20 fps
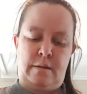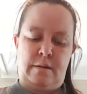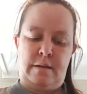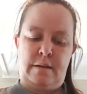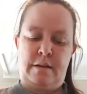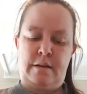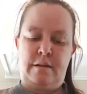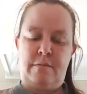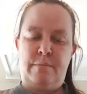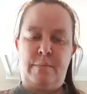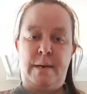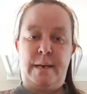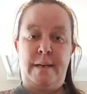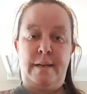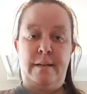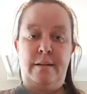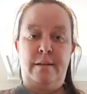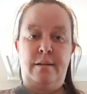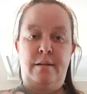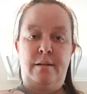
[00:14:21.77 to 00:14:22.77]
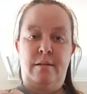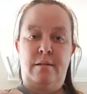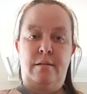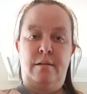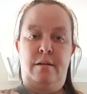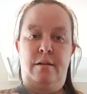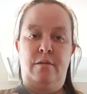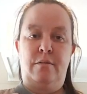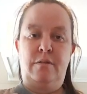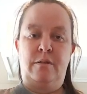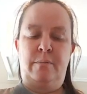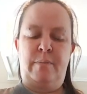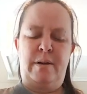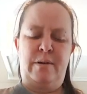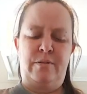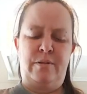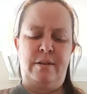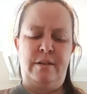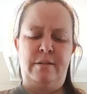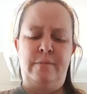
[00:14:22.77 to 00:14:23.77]
I got my garlic
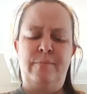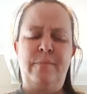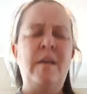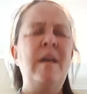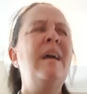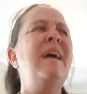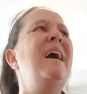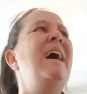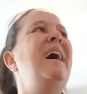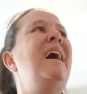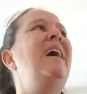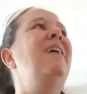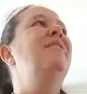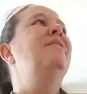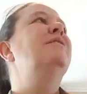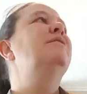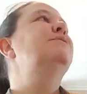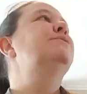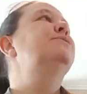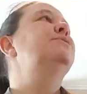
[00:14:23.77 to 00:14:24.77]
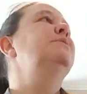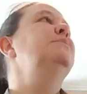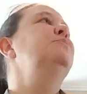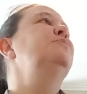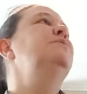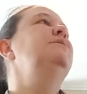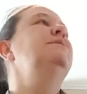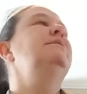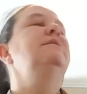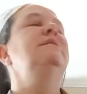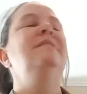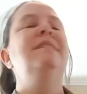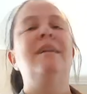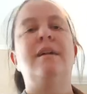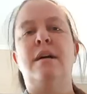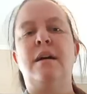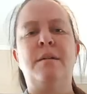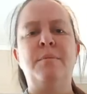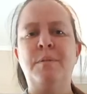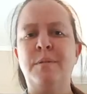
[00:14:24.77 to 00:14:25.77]
powder here. For some reason,
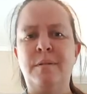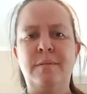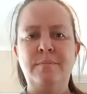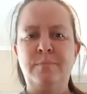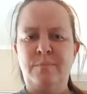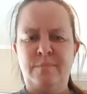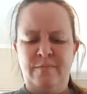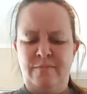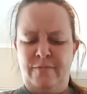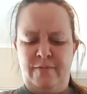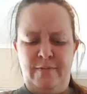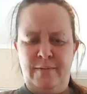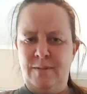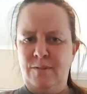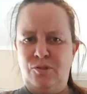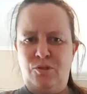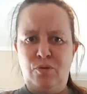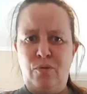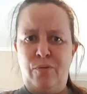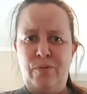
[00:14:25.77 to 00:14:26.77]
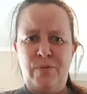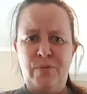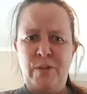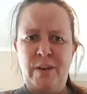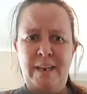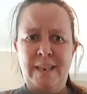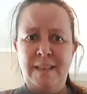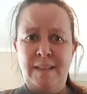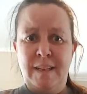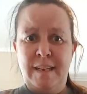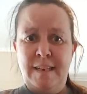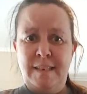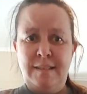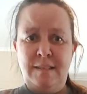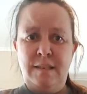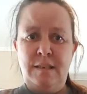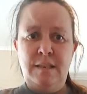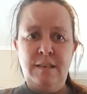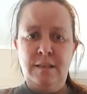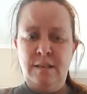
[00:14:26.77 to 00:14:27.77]
I'm so freaking
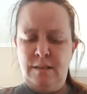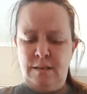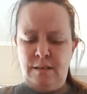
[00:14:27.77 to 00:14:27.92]
lazy